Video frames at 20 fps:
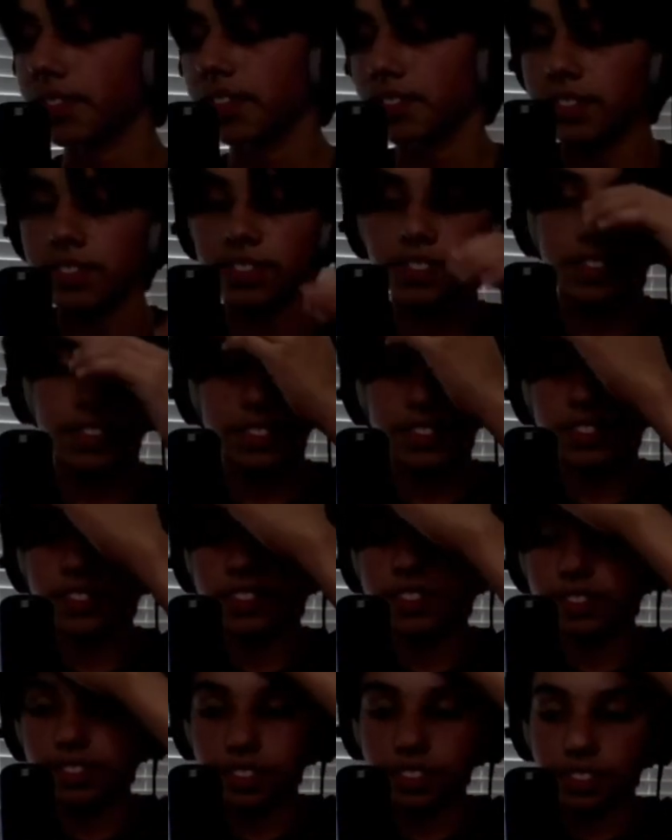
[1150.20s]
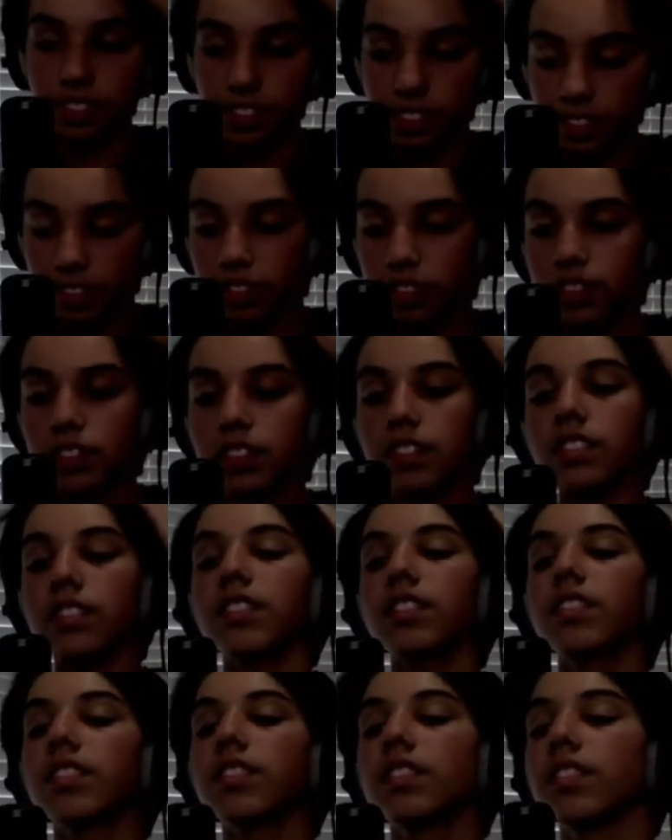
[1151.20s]
kids in my school, like specifically. Like
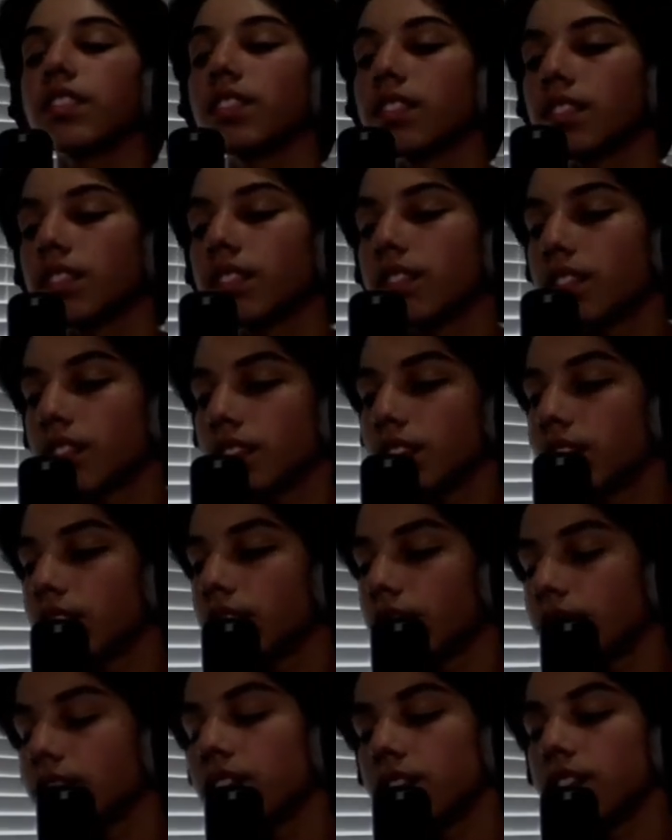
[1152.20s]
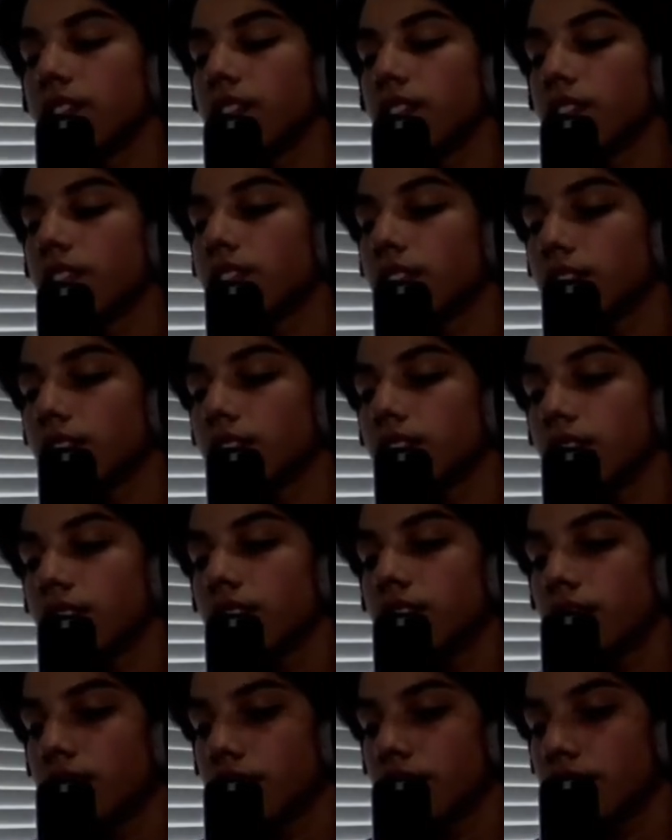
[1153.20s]
I check their stories on Snapchat because I'm just
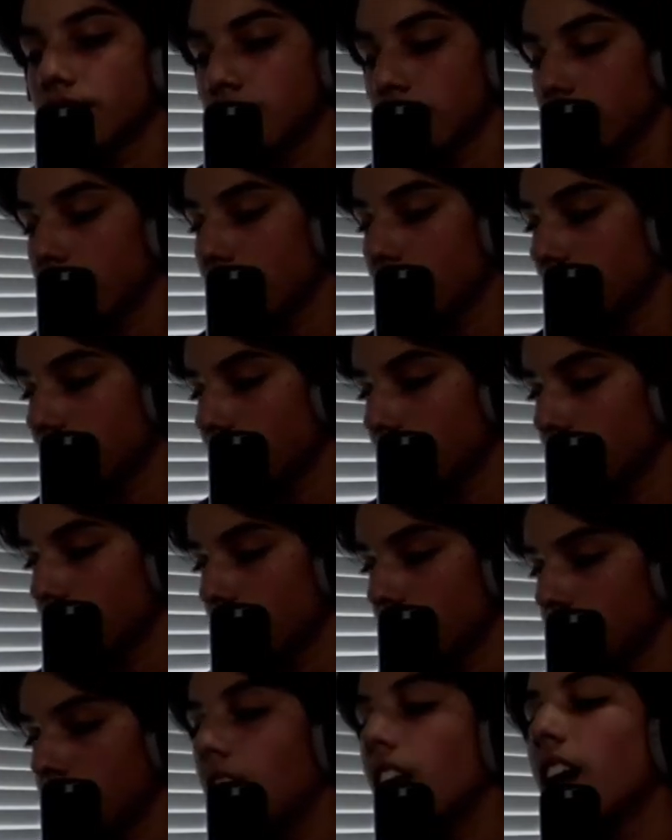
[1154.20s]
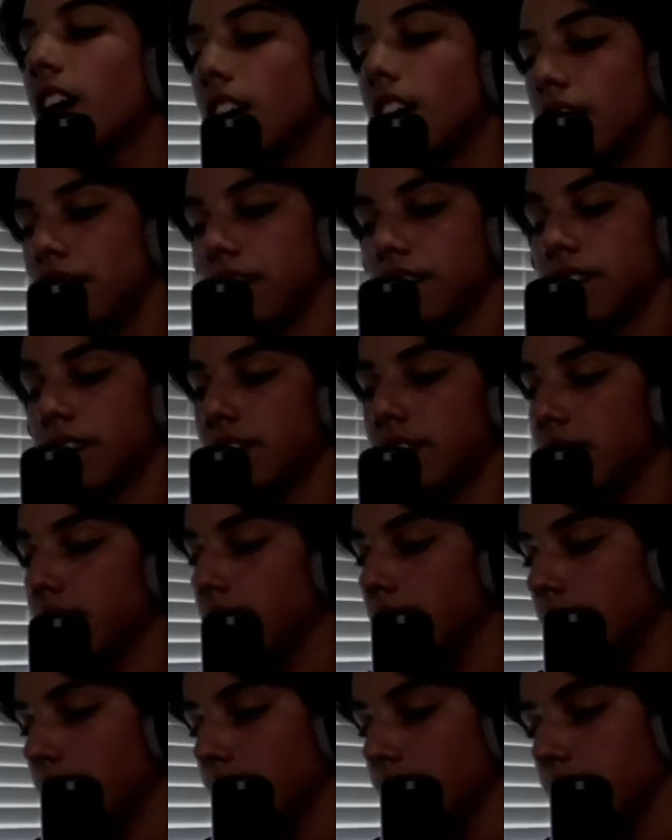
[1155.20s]
bored, right? And bro, I just
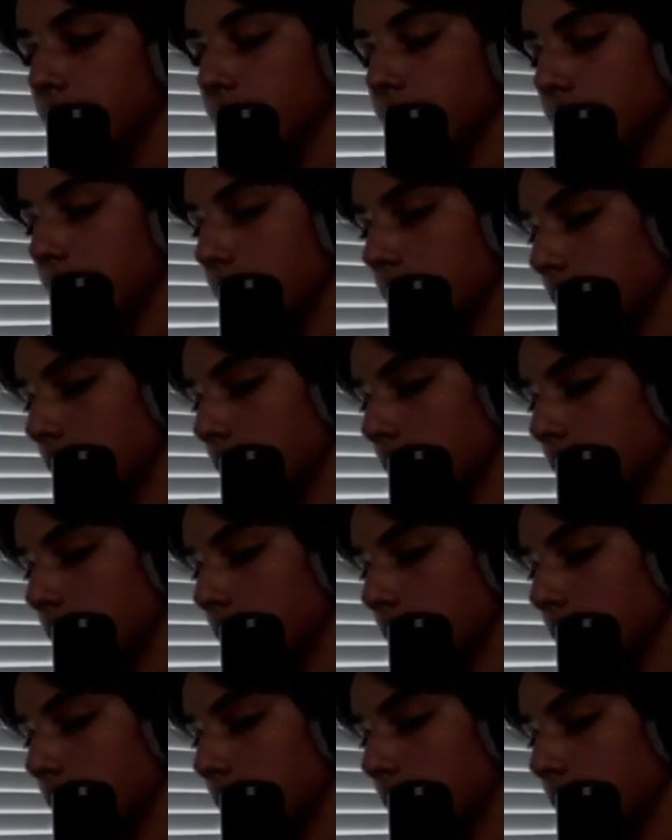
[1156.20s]
see them all